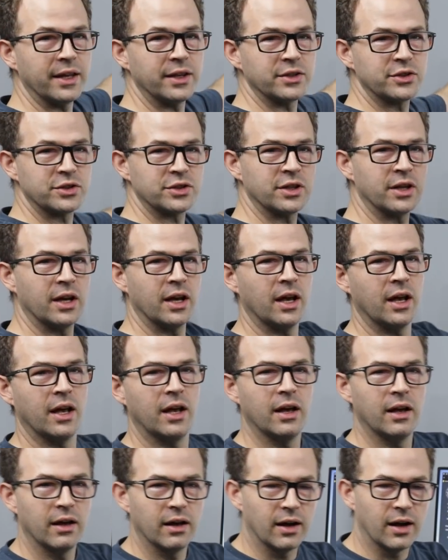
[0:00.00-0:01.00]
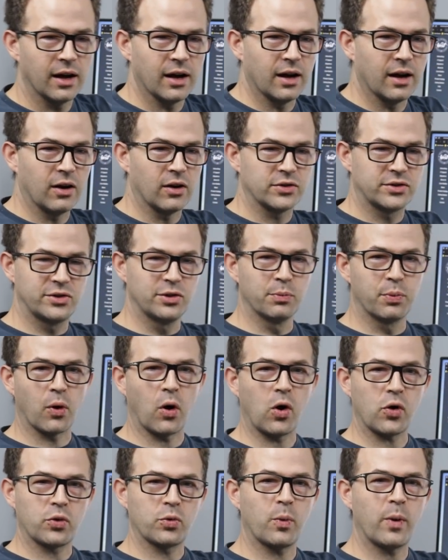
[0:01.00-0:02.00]
inch uh, super
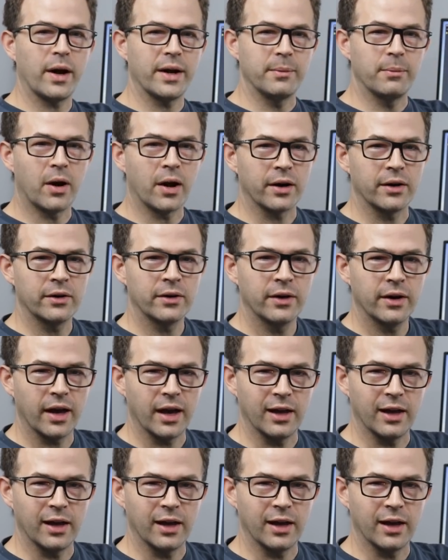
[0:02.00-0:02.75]
ultra wide monitor,